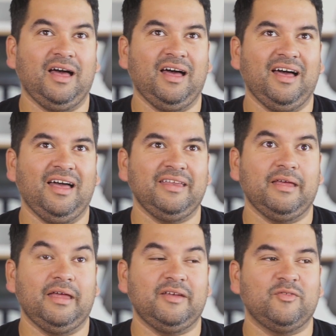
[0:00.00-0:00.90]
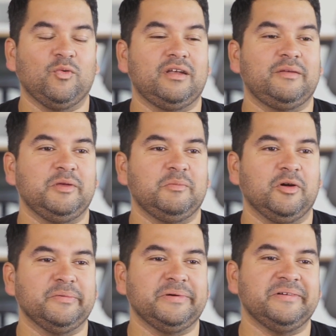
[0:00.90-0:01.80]
I never wanted to be a
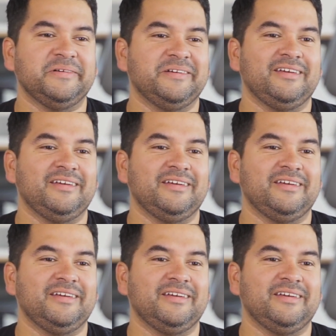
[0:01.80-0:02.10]
barber.